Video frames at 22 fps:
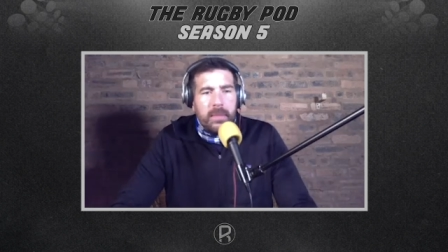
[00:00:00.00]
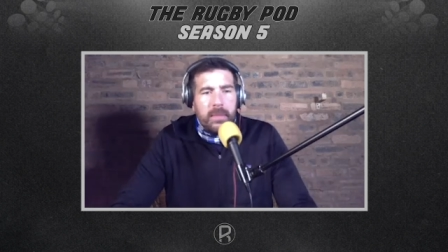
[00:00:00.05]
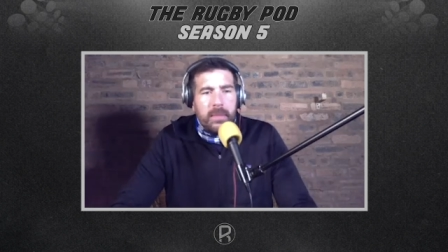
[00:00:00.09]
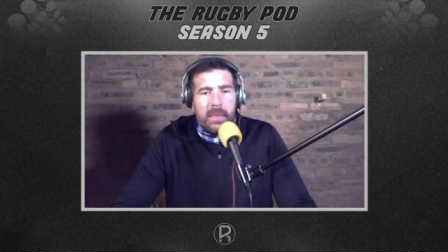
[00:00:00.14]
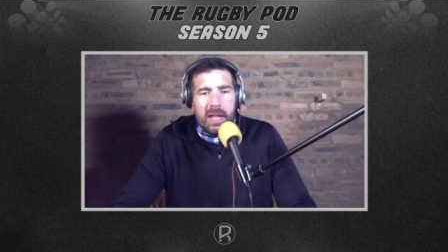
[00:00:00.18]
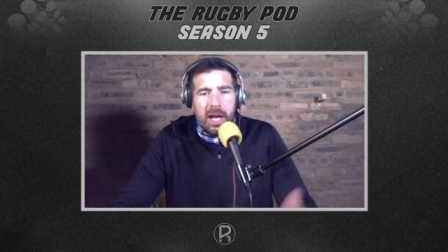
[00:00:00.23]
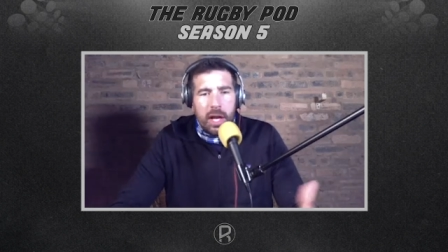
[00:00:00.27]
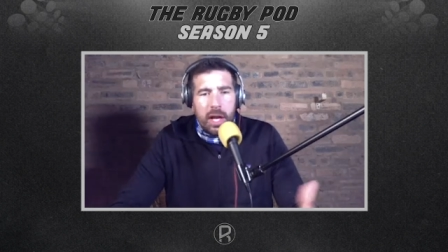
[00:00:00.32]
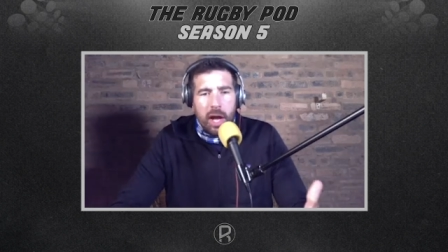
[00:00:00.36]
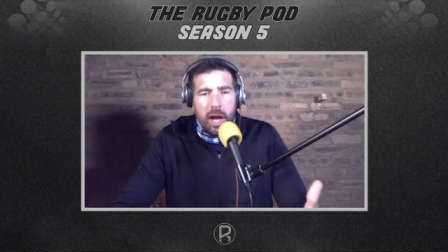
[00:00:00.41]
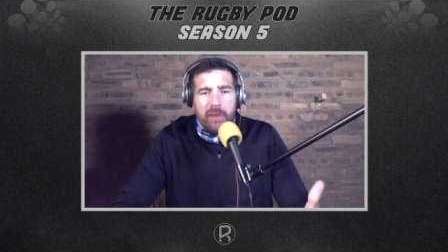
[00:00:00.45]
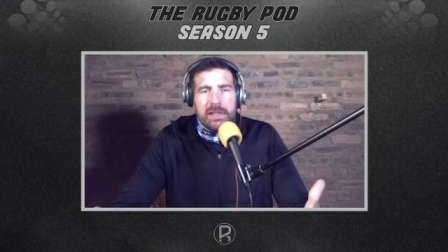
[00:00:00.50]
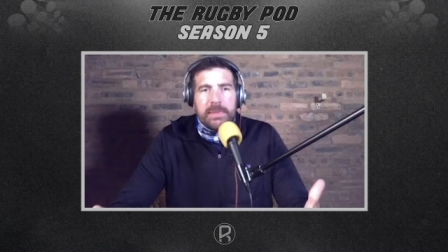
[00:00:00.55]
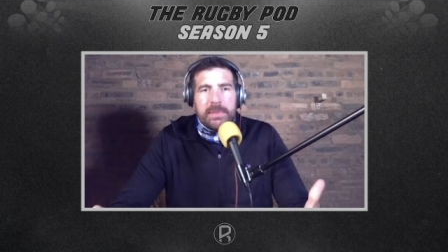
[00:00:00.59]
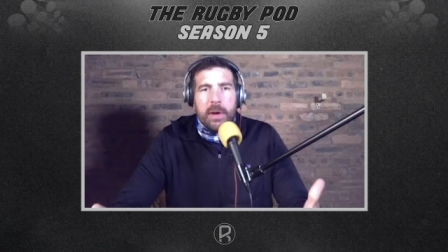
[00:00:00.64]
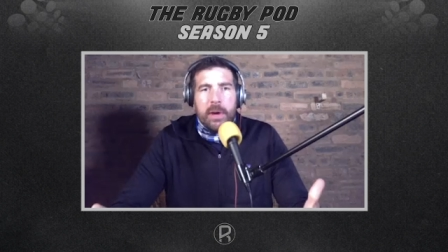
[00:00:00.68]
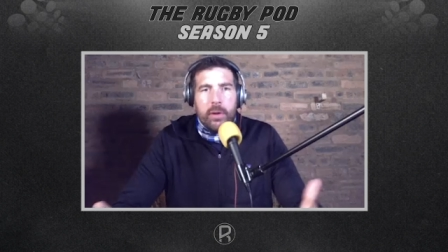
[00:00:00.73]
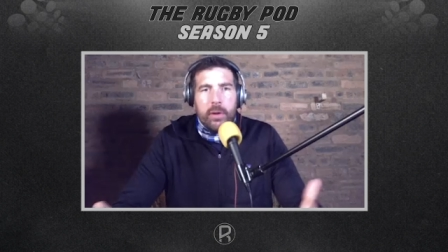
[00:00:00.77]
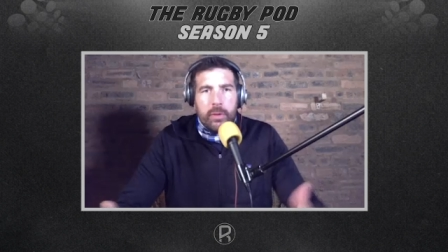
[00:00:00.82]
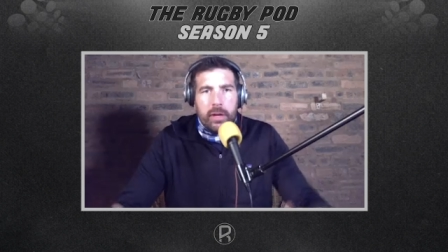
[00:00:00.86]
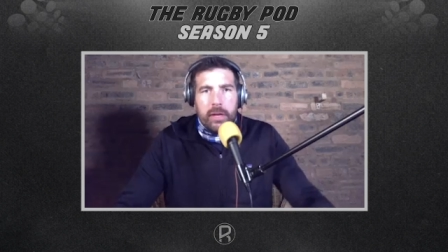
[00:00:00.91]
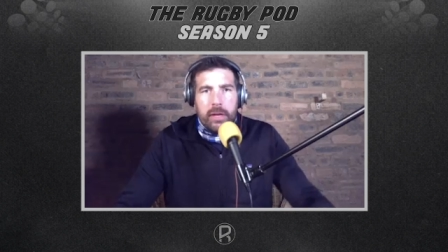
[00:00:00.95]
And I've
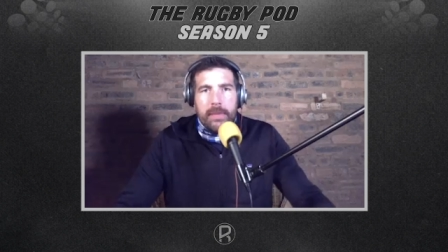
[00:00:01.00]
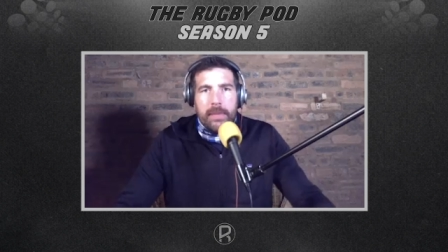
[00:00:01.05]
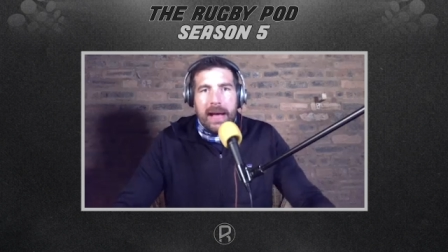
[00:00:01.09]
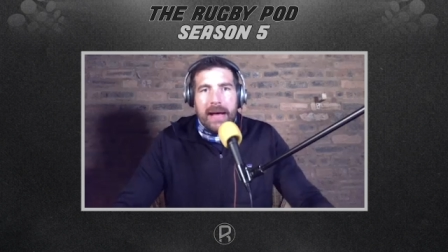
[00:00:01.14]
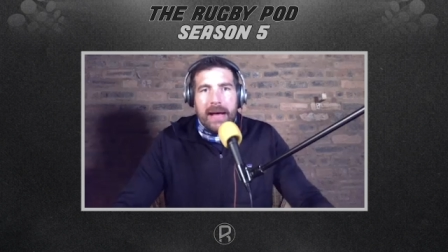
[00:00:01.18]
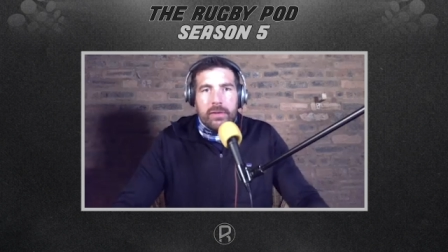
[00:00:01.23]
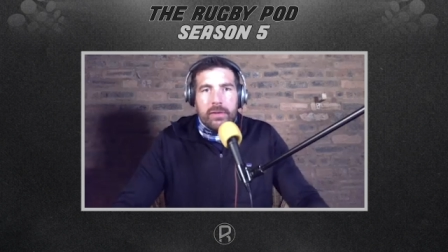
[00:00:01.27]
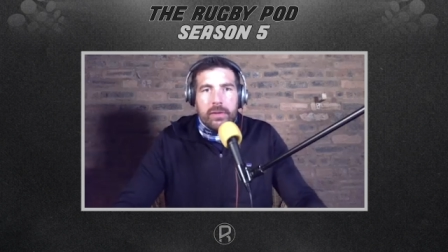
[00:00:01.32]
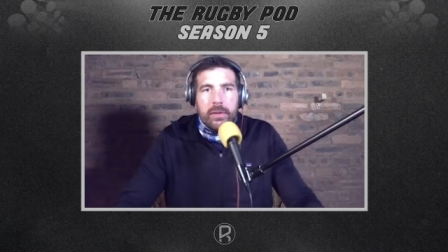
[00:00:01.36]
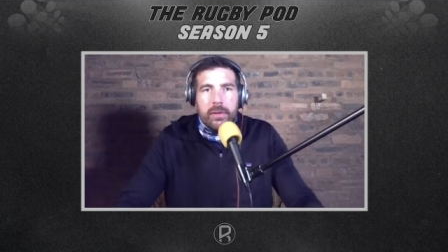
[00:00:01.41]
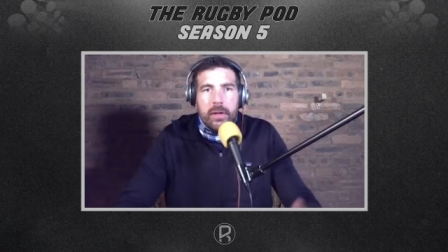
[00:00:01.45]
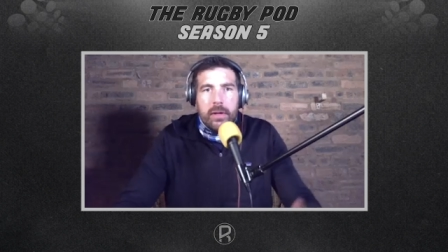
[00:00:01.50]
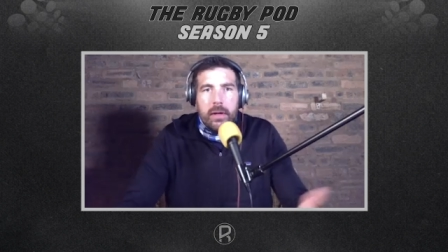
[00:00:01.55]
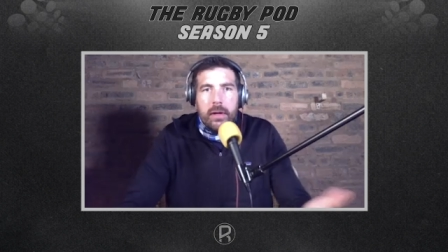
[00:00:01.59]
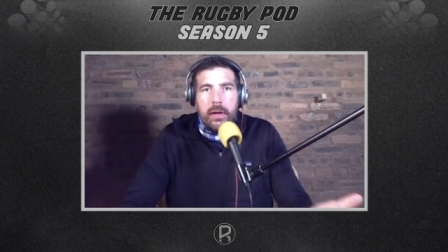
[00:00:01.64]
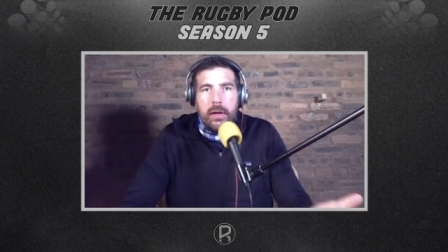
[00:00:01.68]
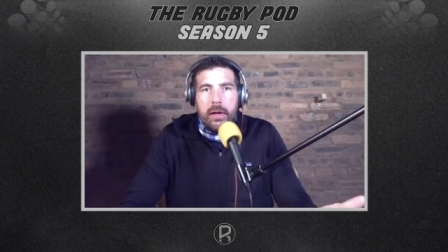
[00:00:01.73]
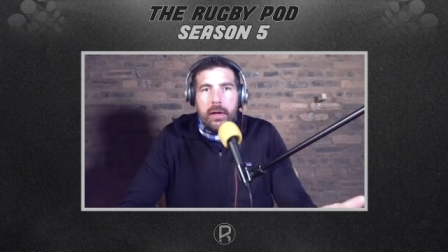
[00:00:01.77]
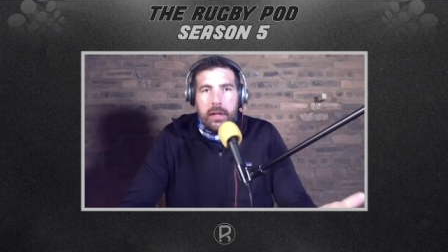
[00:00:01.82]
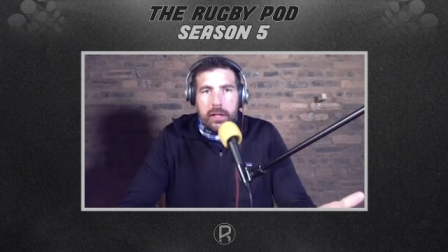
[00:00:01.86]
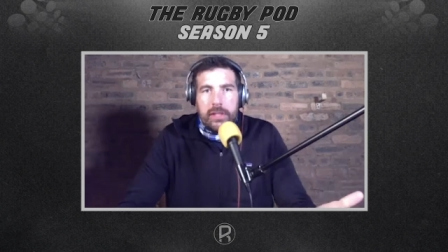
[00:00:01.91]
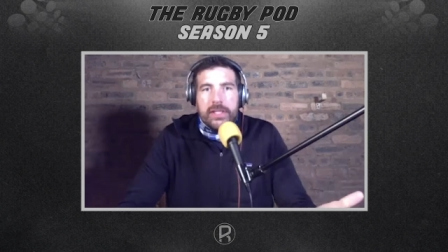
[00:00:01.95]
spoken about
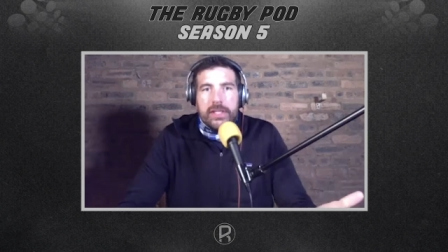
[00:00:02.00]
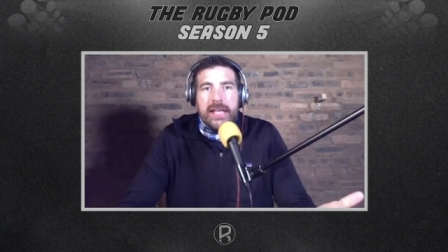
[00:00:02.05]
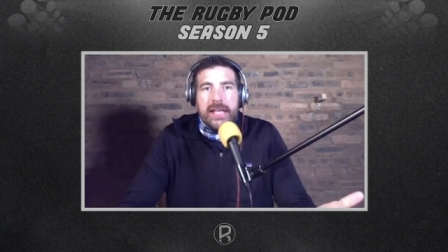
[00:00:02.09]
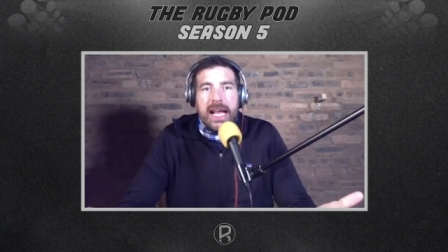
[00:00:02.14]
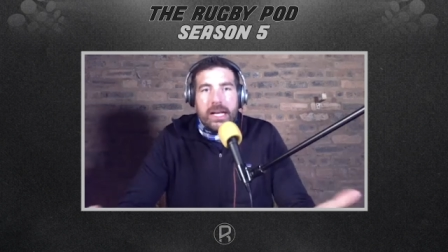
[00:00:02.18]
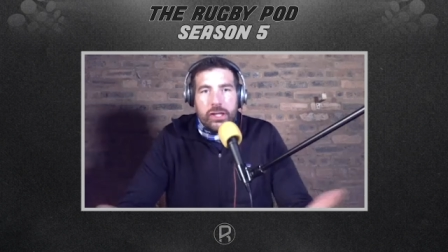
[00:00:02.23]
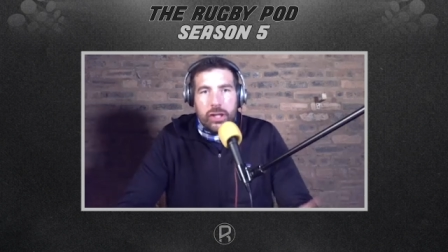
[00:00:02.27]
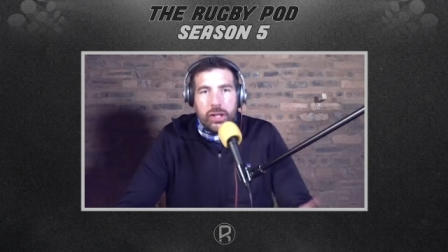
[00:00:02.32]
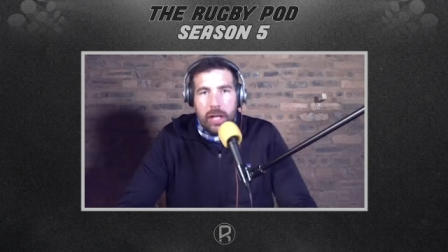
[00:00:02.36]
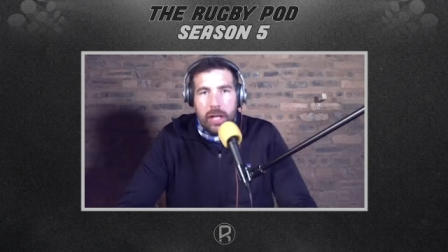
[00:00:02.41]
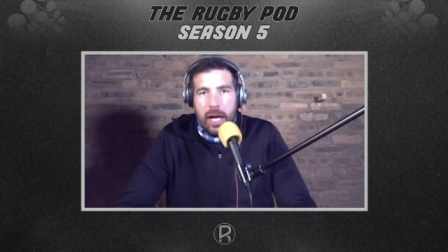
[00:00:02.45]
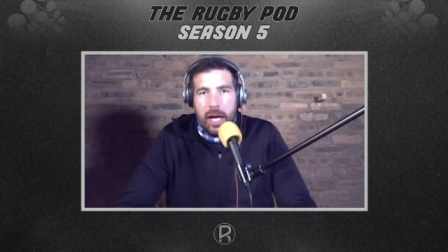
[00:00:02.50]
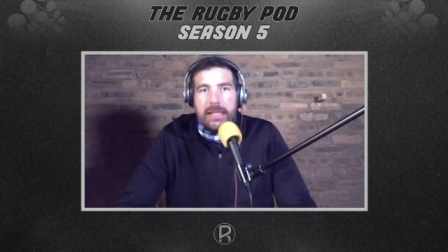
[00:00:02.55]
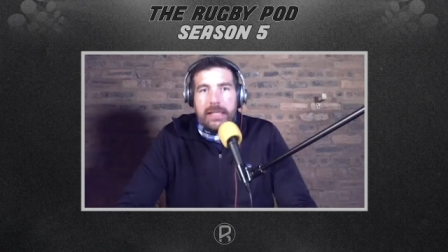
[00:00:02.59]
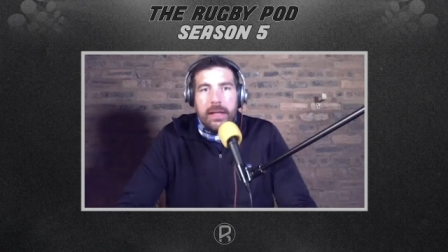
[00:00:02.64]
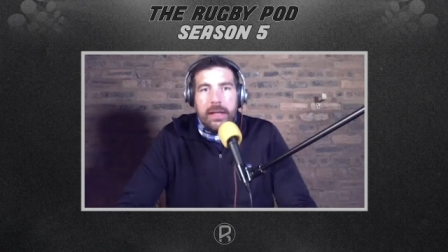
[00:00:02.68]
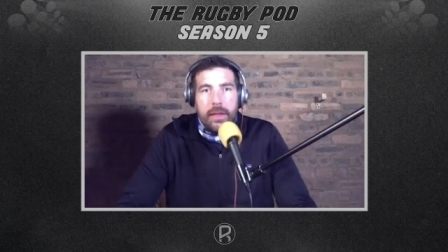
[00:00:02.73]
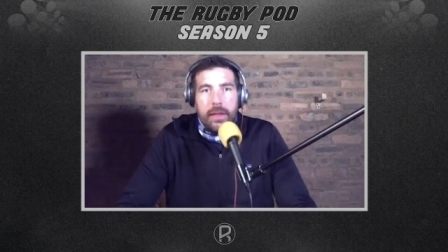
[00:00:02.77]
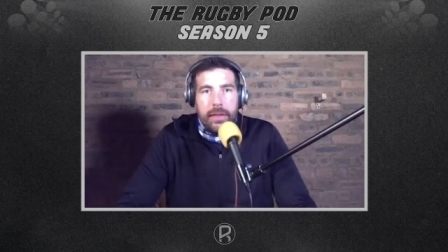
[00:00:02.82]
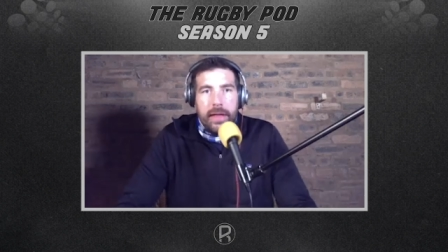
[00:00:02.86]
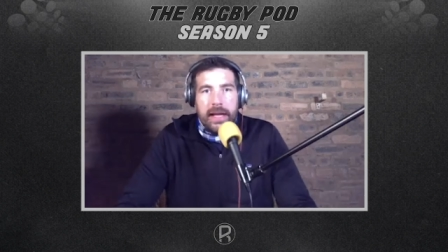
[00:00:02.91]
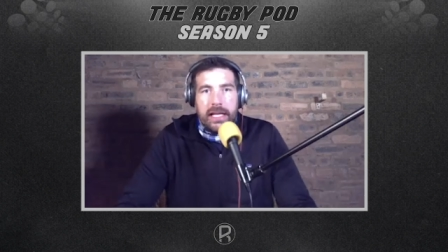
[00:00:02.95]

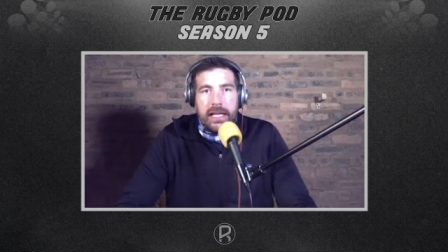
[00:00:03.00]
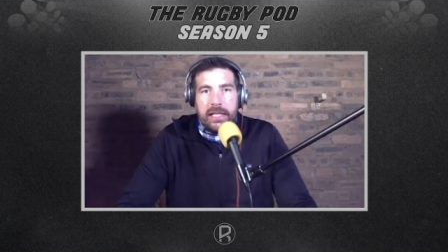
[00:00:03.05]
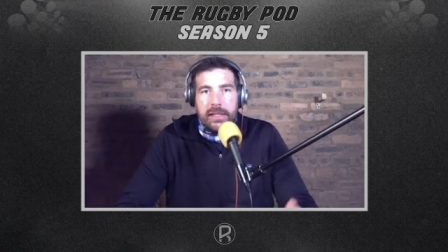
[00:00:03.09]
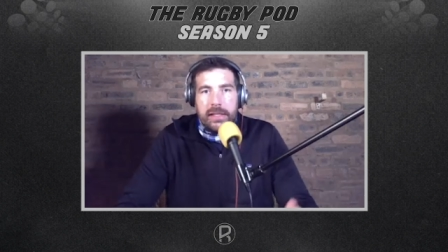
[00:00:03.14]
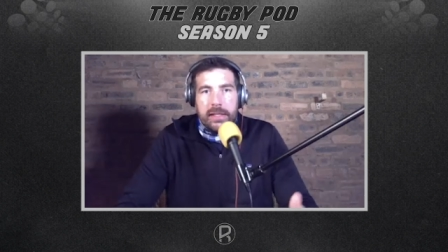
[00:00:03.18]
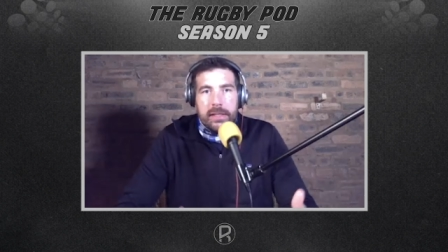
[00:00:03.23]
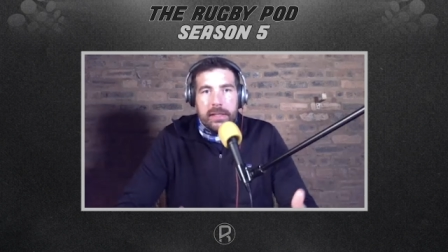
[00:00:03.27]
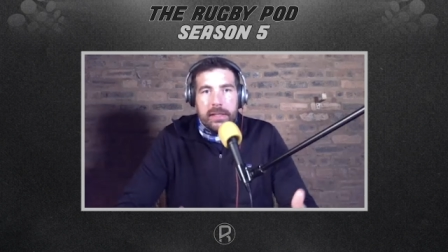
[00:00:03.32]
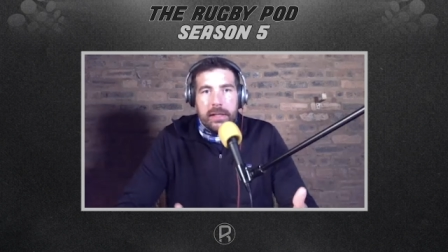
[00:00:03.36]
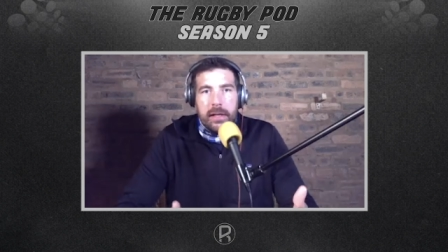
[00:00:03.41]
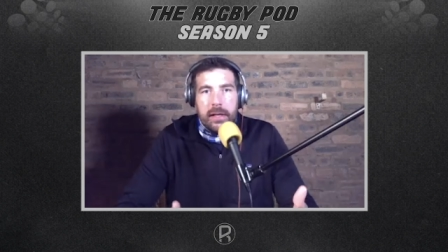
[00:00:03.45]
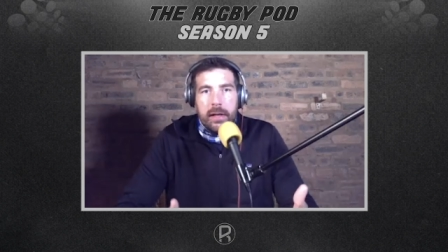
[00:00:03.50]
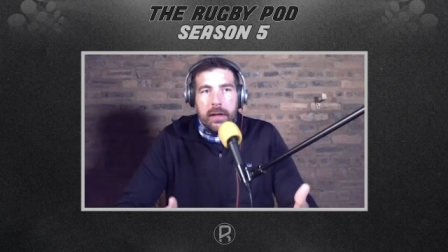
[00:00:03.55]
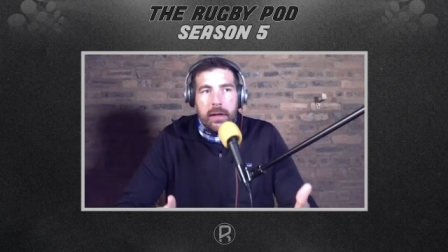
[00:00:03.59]
contextualizing things